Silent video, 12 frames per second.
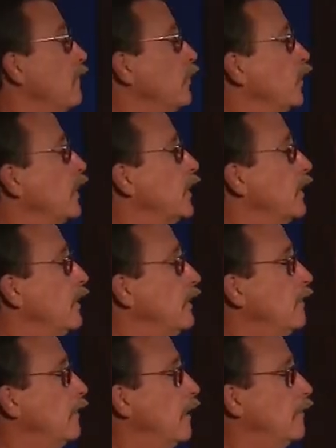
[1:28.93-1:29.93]

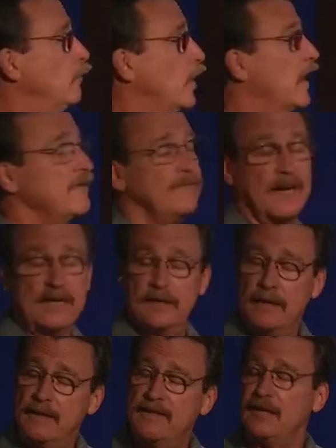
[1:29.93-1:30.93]
really, what I find of
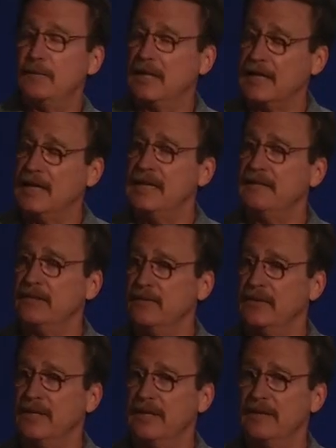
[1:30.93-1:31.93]
the theme in the Cayce
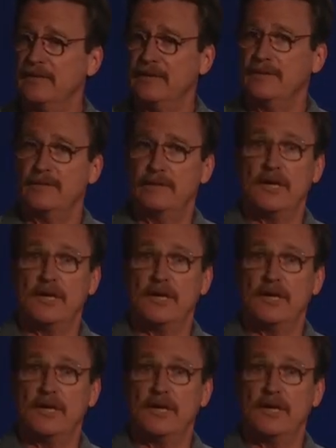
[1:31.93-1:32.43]
readings is,